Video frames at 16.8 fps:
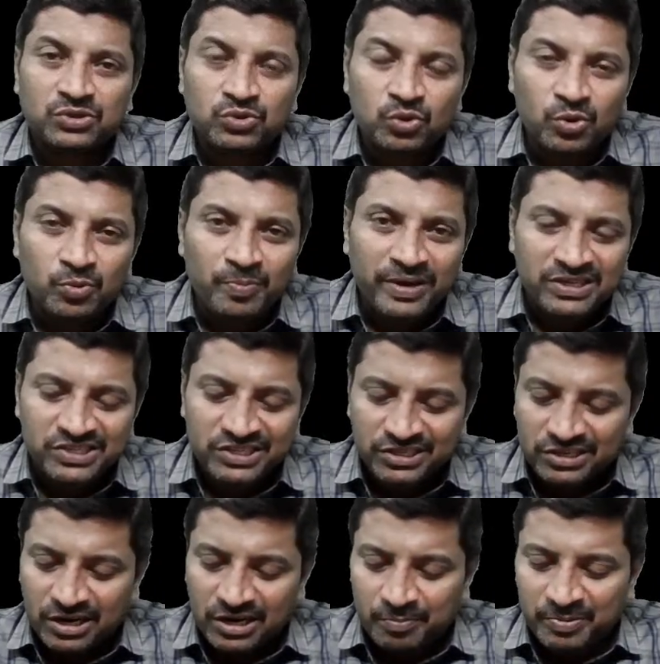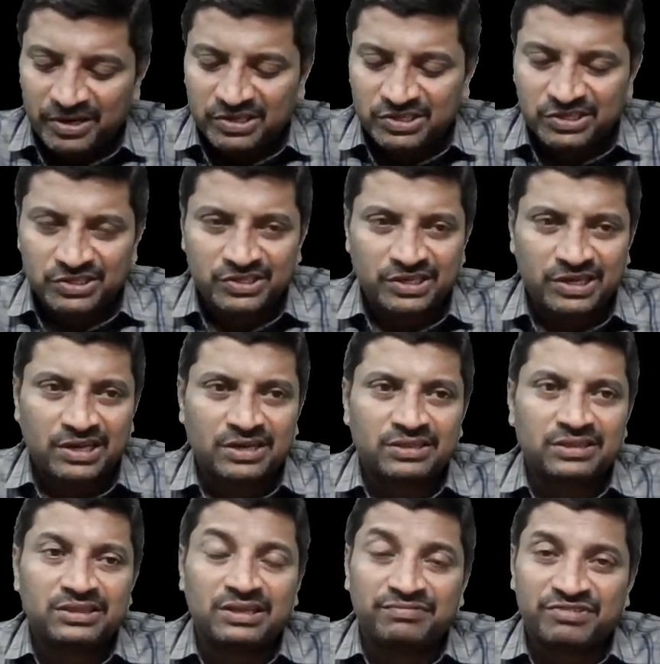two basic operations
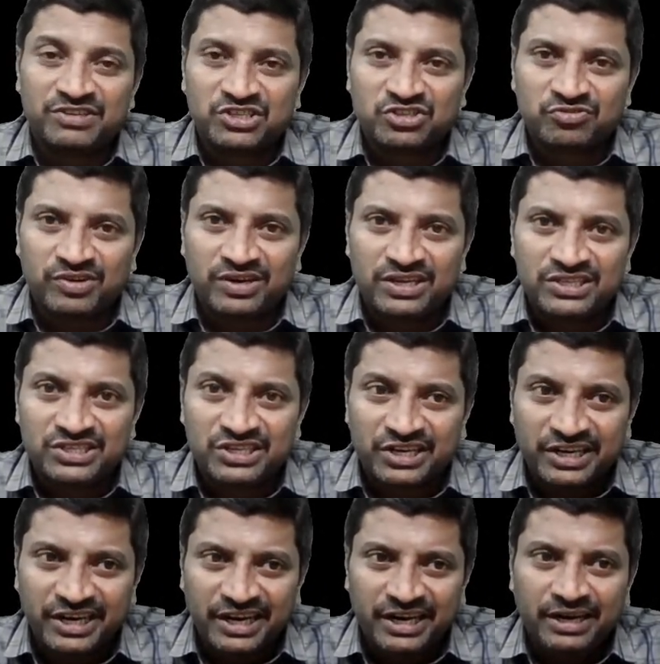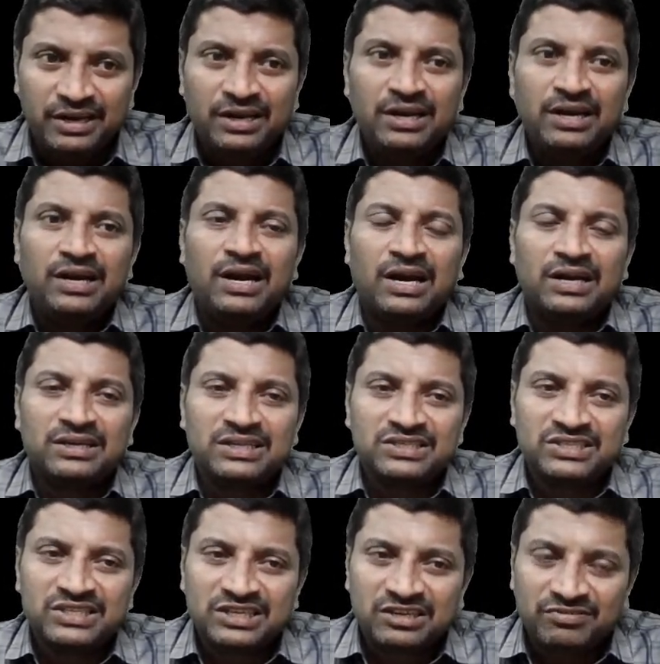are, the first one is read and the
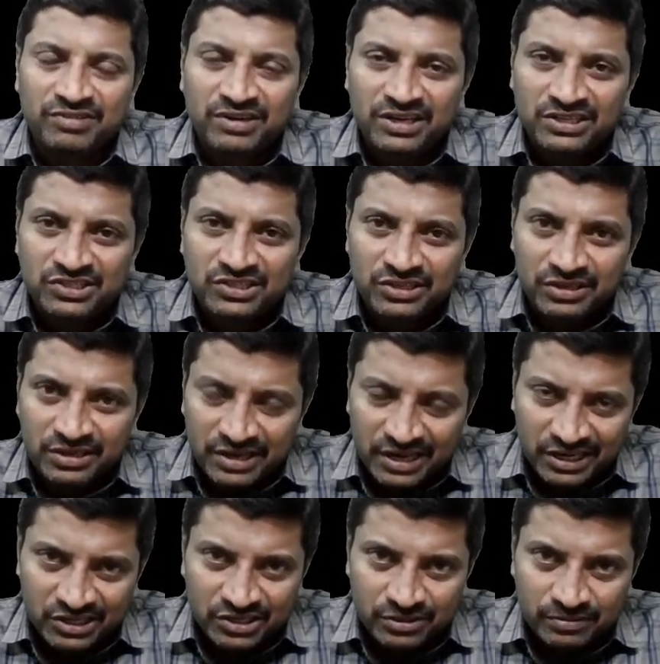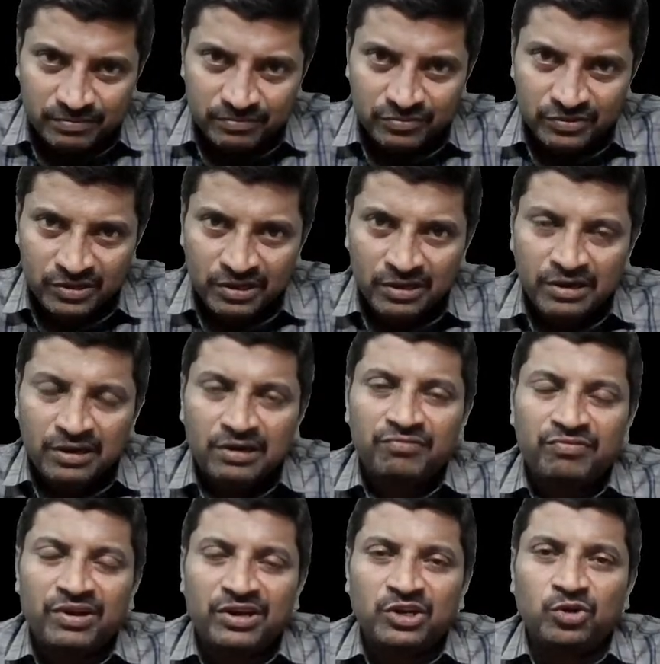second one is write.
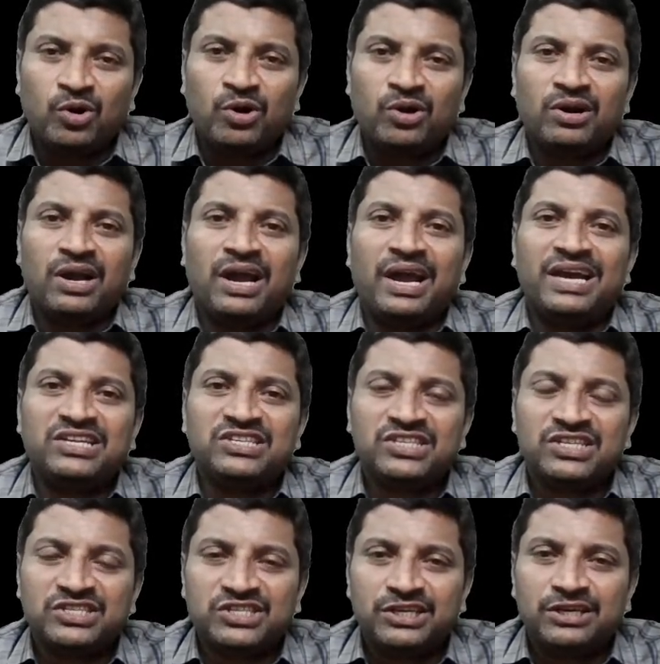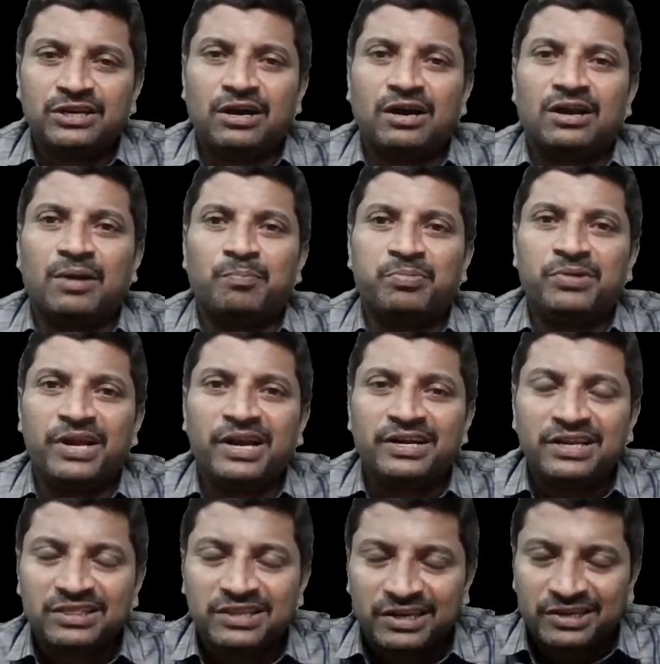When you are accessing or
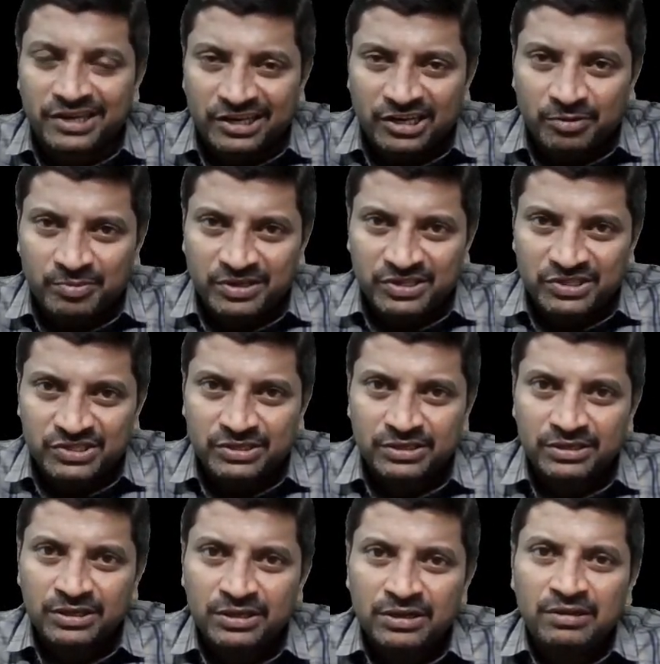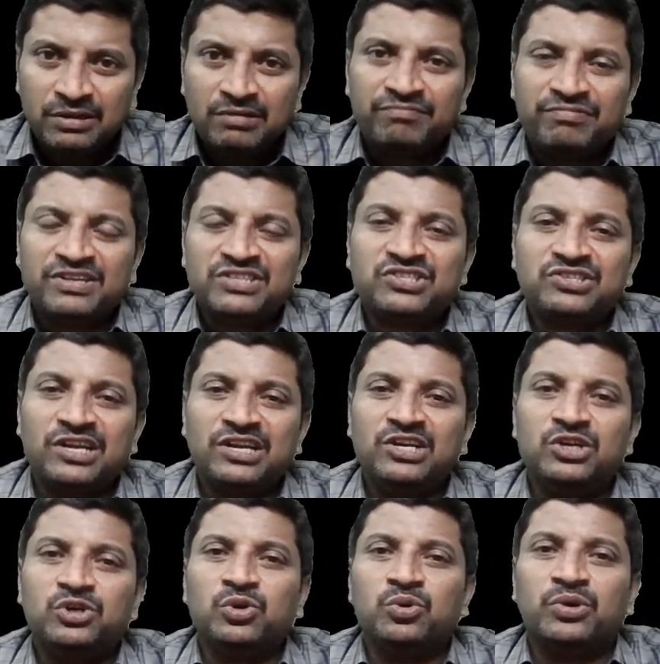updating the database, first I
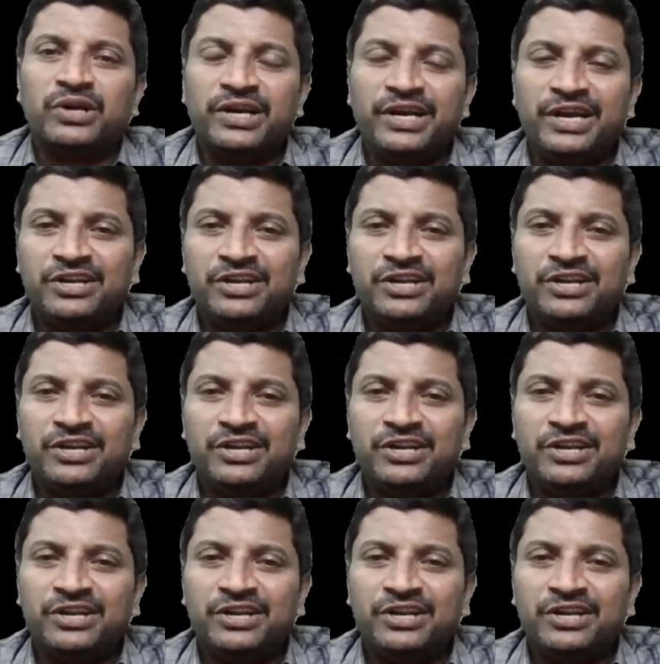need to read